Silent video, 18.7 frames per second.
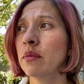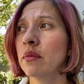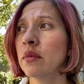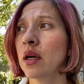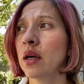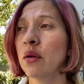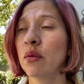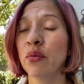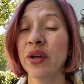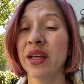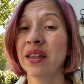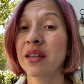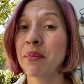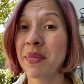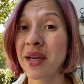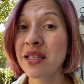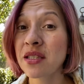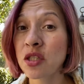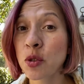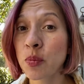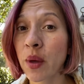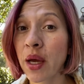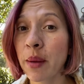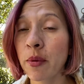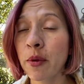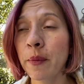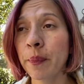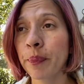read the Message
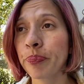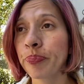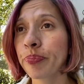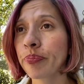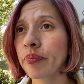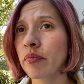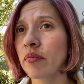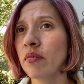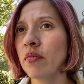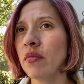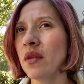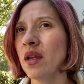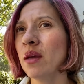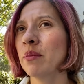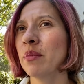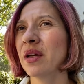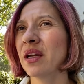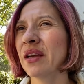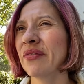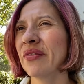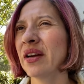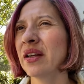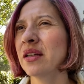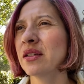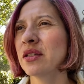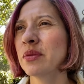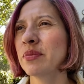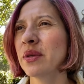Bible, but I find
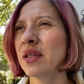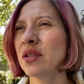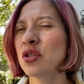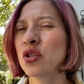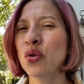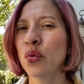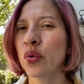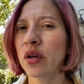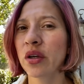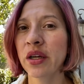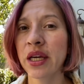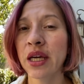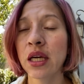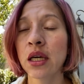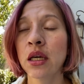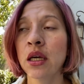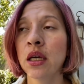it to be too wordy,